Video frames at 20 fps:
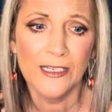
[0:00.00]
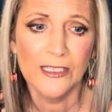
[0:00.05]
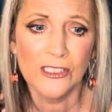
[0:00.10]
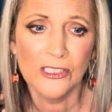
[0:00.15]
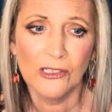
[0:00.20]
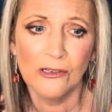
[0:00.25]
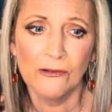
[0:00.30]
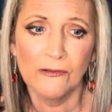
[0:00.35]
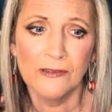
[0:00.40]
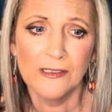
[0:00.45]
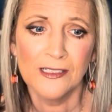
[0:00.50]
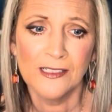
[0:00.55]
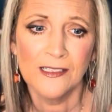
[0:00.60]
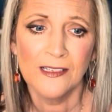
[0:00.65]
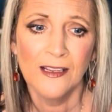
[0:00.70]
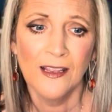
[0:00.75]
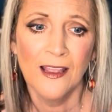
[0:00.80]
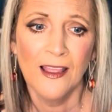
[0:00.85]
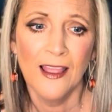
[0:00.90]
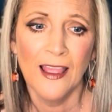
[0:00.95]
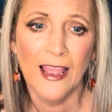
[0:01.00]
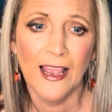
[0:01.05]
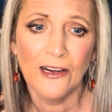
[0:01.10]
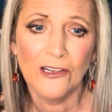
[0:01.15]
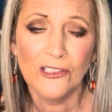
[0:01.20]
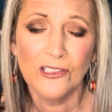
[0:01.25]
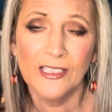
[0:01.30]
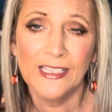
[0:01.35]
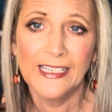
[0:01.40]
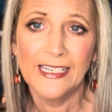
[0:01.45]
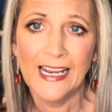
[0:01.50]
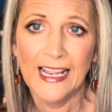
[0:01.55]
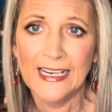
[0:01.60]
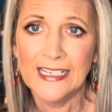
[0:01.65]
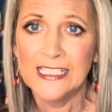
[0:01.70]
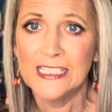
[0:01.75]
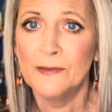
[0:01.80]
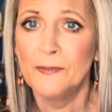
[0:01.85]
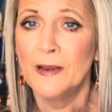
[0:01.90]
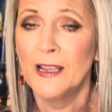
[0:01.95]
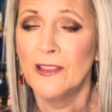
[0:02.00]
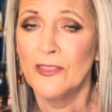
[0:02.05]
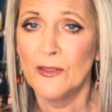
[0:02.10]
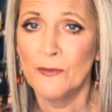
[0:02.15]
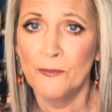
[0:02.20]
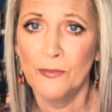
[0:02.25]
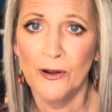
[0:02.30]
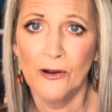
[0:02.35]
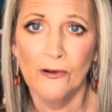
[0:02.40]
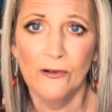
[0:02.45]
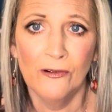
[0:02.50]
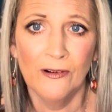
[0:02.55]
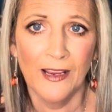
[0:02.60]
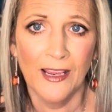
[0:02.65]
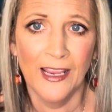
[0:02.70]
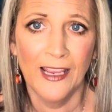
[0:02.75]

And so it was actually nice to be on the boat